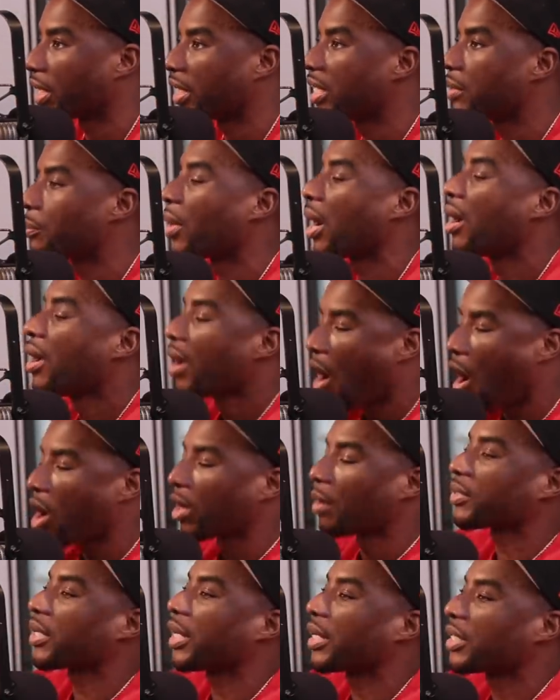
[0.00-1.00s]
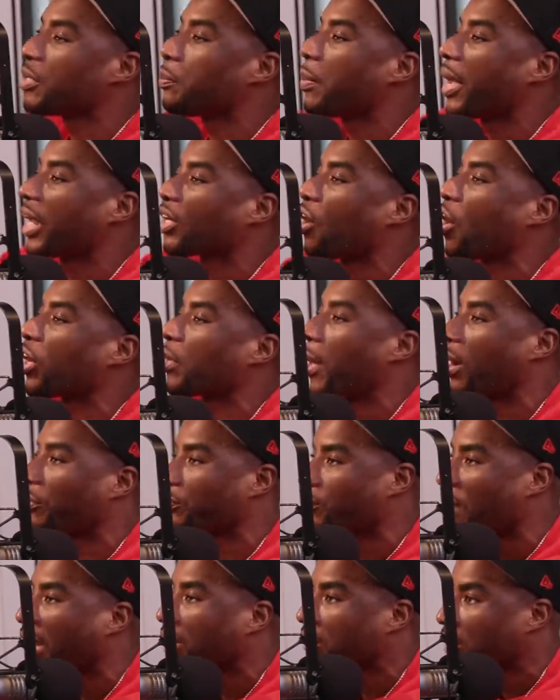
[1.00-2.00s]
And he, all I'm saying is he made it all about
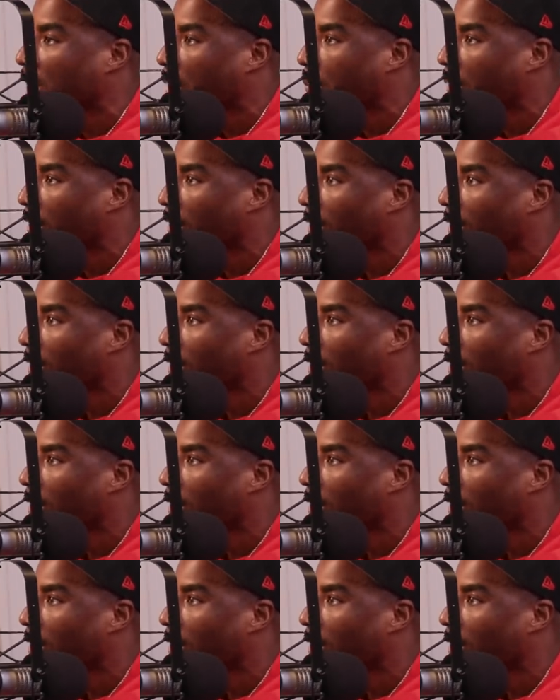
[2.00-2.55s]
fat shaming.